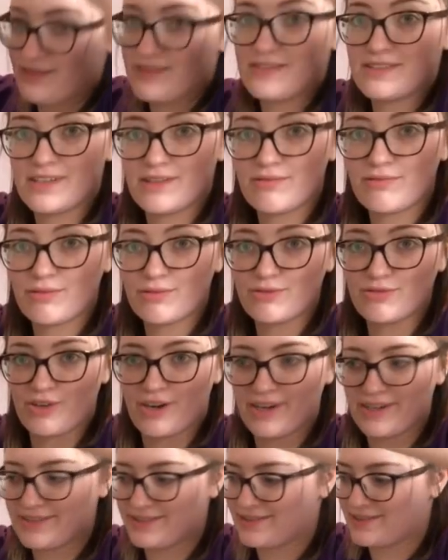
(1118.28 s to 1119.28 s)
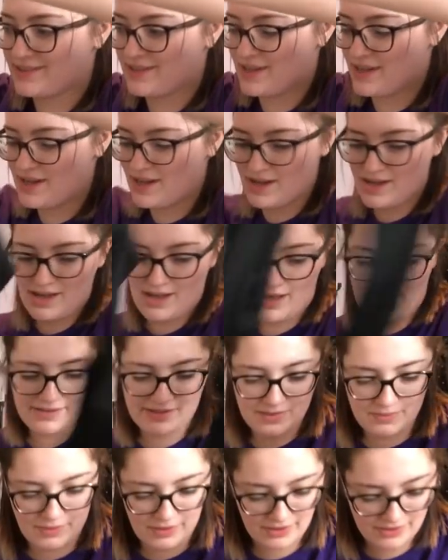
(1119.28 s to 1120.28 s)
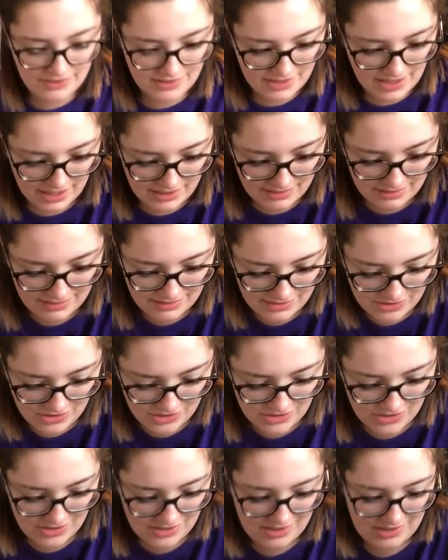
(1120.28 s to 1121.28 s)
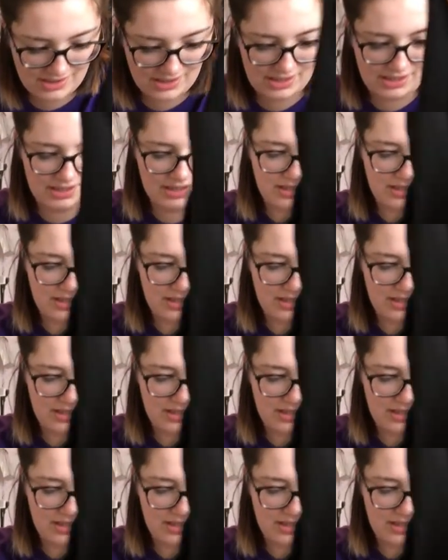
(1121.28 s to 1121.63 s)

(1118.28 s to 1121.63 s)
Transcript: a see-through dress. I suppose that should stay